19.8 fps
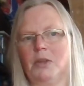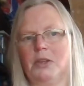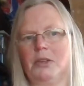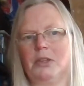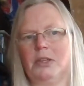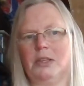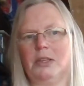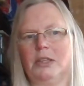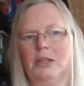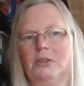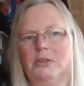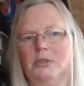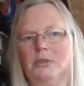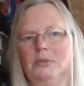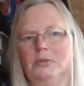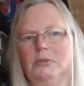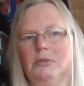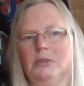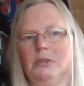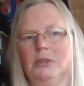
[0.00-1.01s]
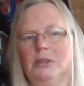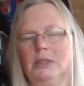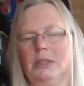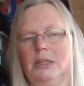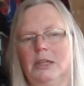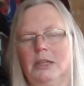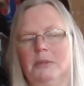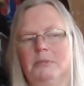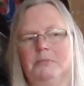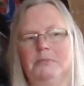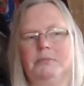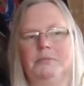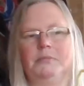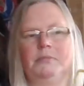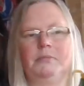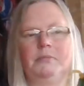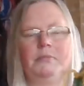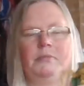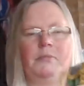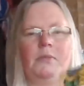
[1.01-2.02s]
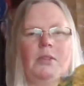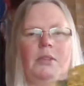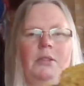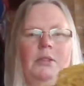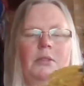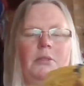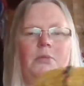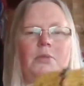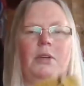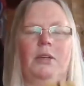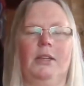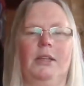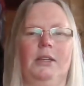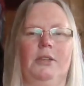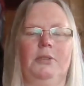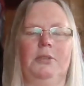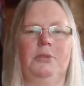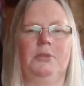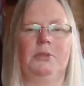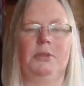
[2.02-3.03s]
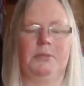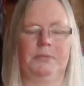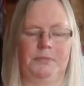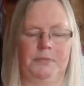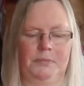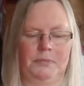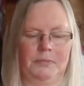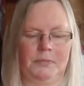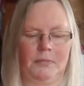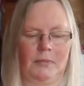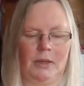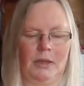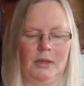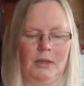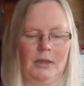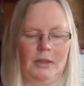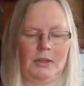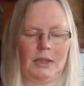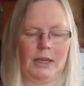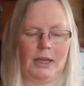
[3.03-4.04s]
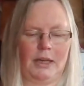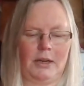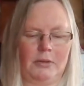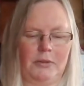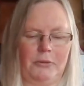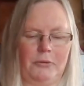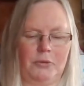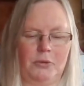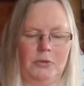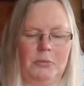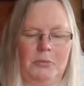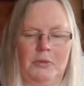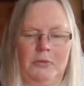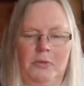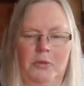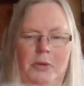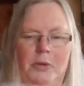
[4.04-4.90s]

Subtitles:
I think they're called, what are they called? They are a form of